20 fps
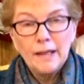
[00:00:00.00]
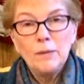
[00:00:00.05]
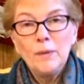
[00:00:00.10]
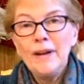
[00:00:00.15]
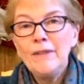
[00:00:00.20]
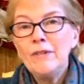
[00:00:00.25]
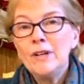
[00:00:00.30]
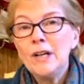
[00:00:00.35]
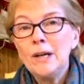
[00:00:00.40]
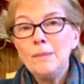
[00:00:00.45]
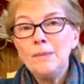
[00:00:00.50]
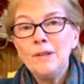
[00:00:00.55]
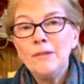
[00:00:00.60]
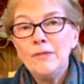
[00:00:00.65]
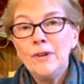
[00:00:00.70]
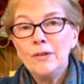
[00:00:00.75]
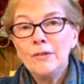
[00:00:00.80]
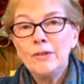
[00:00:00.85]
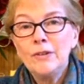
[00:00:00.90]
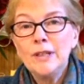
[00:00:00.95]
We have a couple
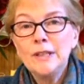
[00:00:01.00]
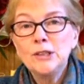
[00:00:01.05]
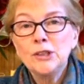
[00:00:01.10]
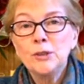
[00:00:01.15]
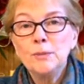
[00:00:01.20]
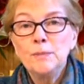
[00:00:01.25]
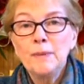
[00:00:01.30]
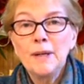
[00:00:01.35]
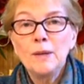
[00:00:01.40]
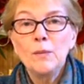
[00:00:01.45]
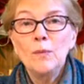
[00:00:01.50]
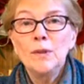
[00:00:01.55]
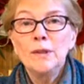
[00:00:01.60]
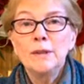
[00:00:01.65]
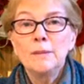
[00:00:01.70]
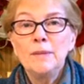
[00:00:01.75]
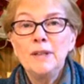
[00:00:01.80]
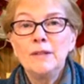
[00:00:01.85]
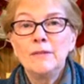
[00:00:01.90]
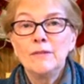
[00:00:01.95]
of other things you might
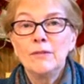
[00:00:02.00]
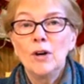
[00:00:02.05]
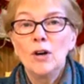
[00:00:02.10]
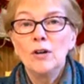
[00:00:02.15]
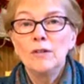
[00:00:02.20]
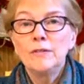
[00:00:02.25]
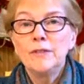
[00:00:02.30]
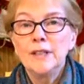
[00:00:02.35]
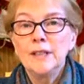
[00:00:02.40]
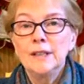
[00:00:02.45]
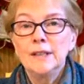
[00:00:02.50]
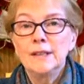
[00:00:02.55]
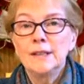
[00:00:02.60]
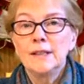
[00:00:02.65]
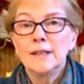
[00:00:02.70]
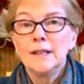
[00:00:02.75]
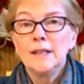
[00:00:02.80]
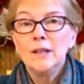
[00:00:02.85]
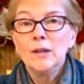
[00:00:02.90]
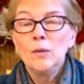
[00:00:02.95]
want to be involved in.
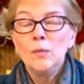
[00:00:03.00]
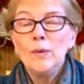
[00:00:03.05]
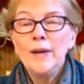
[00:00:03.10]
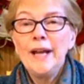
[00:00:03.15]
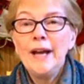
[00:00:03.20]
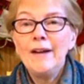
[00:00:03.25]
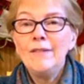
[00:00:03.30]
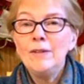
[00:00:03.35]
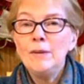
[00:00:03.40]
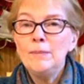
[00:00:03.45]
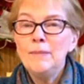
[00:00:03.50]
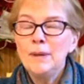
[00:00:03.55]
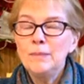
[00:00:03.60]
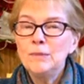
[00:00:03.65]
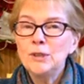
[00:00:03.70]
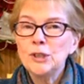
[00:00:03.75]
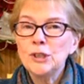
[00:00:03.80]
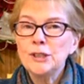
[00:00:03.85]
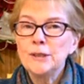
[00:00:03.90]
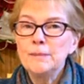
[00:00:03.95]
We have a
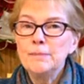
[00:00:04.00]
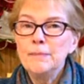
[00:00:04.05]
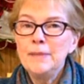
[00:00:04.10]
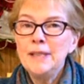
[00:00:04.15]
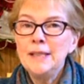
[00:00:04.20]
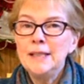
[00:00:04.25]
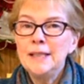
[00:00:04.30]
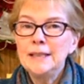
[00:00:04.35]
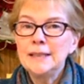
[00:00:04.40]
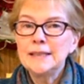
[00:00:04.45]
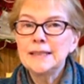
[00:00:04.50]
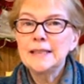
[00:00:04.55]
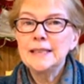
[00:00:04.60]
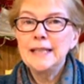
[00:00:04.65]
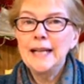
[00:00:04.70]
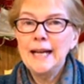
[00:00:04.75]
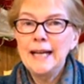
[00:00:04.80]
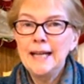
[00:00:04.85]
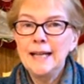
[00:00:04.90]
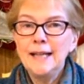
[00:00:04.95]
membership meeting
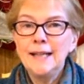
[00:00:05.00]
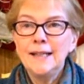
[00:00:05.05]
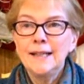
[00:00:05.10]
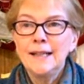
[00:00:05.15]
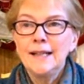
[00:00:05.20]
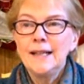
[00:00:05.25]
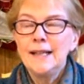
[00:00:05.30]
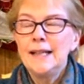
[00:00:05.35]
today.